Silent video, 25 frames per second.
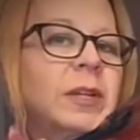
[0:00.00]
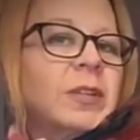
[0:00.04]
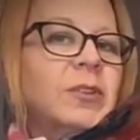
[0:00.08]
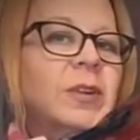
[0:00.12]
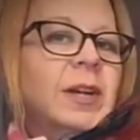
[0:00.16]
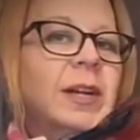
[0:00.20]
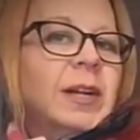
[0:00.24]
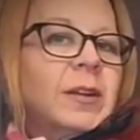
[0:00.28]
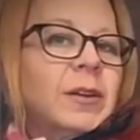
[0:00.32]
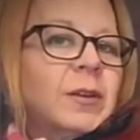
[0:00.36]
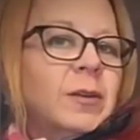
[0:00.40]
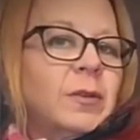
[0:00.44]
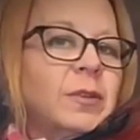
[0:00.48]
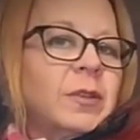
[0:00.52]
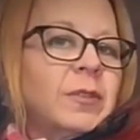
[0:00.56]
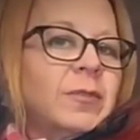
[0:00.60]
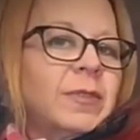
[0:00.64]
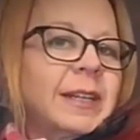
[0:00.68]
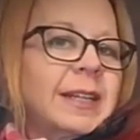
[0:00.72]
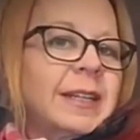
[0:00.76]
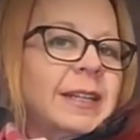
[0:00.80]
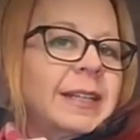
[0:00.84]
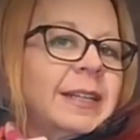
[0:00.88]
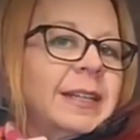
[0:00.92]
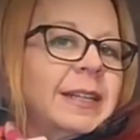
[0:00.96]
try to hold the
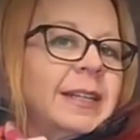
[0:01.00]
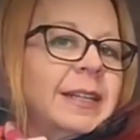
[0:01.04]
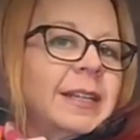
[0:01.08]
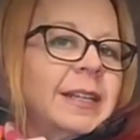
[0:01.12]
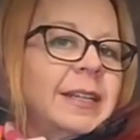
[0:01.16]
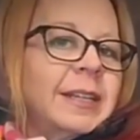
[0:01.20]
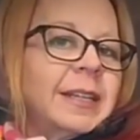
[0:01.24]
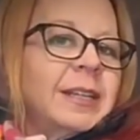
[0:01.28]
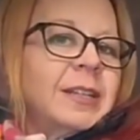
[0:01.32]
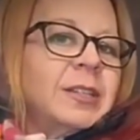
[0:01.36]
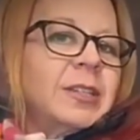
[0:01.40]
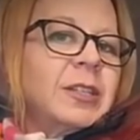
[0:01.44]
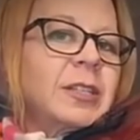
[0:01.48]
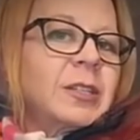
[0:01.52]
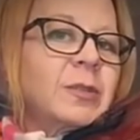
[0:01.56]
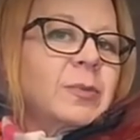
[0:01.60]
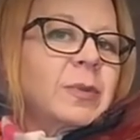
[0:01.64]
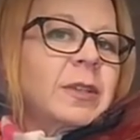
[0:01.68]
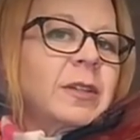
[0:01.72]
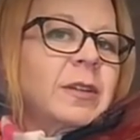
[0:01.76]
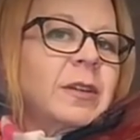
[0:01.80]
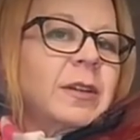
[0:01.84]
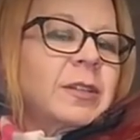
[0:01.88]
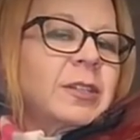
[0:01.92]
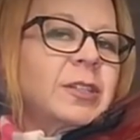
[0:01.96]
violin just
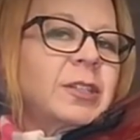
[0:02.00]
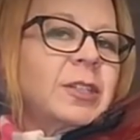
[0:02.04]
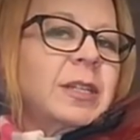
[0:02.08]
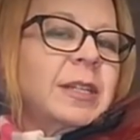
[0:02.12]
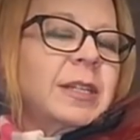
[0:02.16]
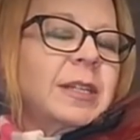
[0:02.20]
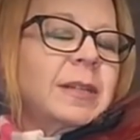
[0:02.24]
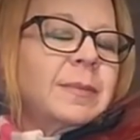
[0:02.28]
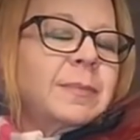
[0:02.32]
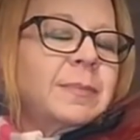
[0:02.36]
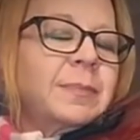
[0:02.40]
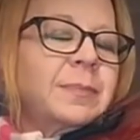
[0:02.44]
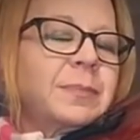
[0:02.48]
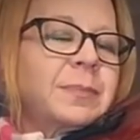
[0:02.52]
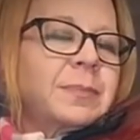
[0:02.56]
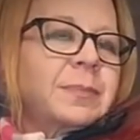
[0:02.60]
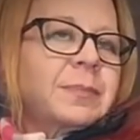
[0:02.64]
with our chin